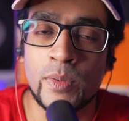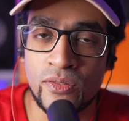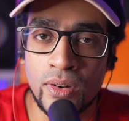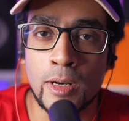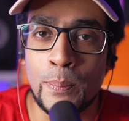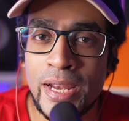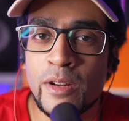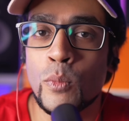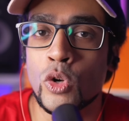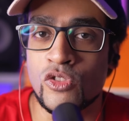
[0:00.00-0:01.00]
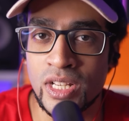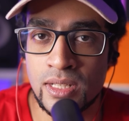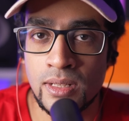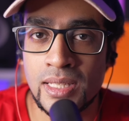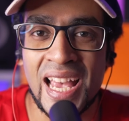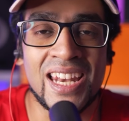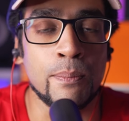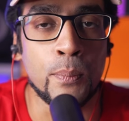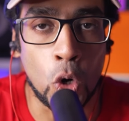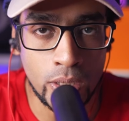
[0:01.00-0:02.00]
preferred a bit more richness
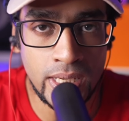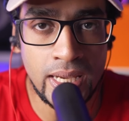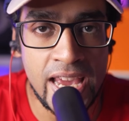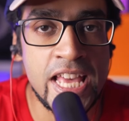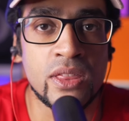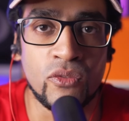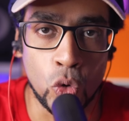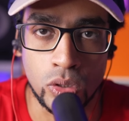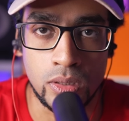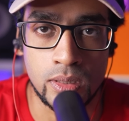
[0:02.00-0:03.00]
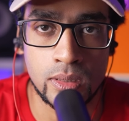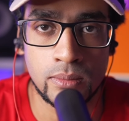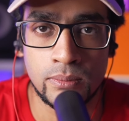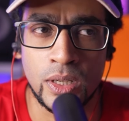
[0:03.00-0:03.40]
and body in the vocals.